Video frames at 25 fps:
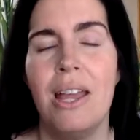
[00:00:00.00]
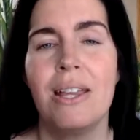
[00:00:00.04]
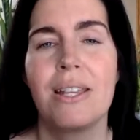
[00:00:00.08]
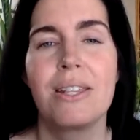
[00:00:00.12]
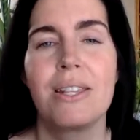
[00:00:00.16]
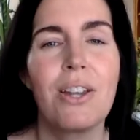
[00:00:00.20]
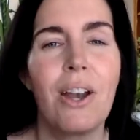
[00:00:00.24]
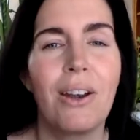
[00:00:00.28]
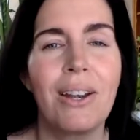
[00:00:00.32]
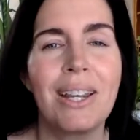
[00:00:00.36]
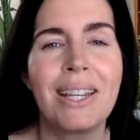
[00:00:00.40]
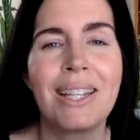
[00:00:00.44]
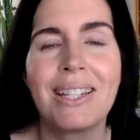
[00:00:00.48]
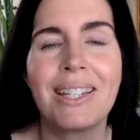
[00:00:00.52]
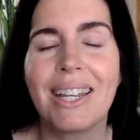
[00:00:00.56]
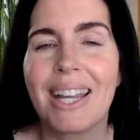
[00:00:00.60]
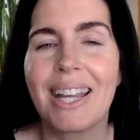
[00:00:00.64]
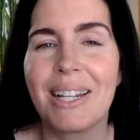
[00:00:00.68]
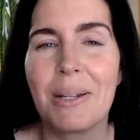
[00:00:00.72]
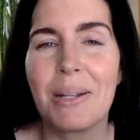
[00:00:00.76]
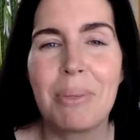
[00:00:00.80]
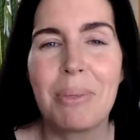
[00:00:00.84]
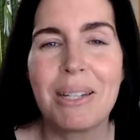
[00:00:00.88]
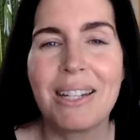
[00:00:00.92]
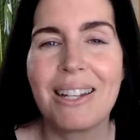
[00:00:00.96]
starting to get
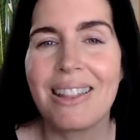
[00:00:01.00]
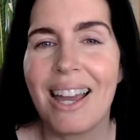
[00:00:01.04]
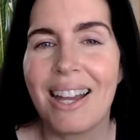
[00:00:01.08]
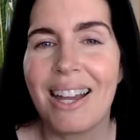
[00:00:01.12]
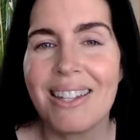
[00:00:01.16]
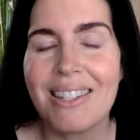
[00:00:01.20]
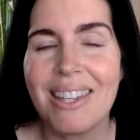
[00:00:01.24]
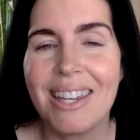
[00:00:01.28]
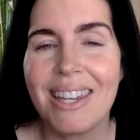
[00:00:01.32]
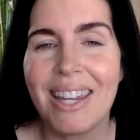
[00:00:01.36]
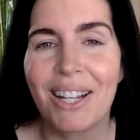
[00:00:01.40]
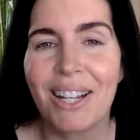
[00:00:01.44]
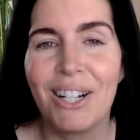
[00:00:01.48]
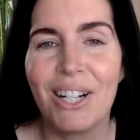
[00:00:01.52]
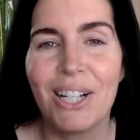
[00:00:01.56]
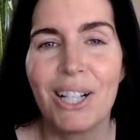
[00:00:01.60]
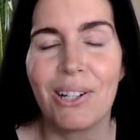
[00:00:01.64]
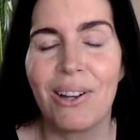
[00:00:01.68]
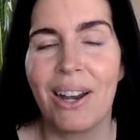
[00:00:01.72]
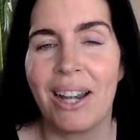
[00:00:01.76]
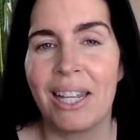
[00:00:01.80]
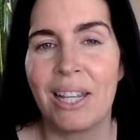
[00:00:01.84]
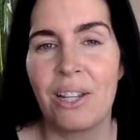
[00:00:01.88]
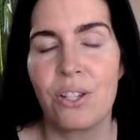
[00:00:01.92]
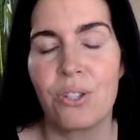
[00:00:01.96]
a bit of that tickle or
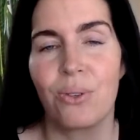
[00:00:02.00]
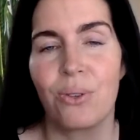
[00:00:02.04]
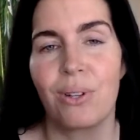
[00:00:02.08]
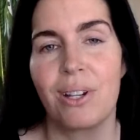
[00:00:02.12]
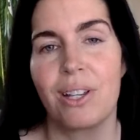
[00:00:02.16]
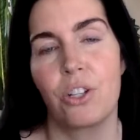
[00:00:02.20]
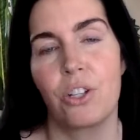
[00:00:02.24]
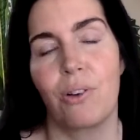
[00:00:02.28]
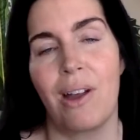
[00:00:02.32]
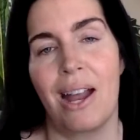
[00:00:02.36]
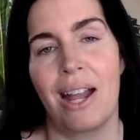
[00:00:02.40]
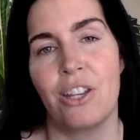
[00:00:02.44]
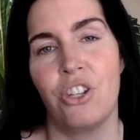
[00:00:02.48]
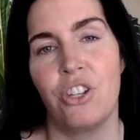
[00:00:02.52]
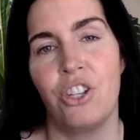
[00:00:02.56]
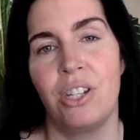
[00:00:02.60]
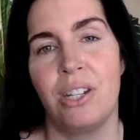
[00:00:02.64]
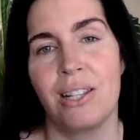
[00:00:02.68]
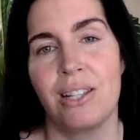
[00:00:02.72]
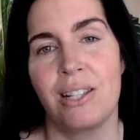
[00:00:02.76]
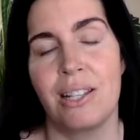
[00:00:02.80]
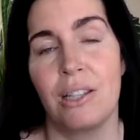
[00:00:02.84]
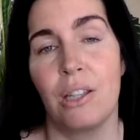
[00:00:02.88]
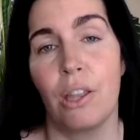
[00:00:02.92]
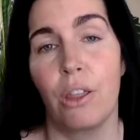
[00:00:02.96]
any sort of
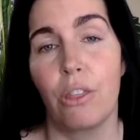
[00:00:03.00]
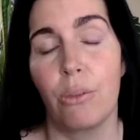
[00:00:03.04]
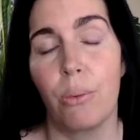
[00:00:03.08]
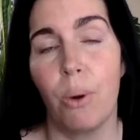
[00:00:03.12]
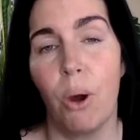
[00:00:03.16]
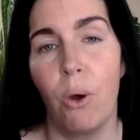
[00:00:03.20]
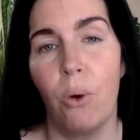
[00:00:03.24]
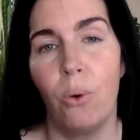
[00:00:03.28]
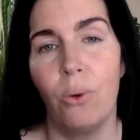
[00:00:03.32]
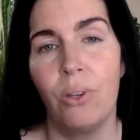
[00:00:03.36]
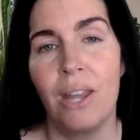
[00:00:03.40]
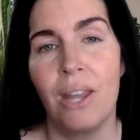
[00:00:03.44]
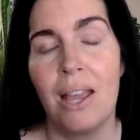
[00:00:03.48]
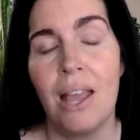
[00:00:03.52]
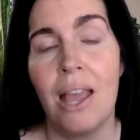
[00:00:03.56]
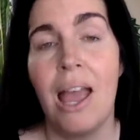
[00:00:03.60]
scratchiness in the throat.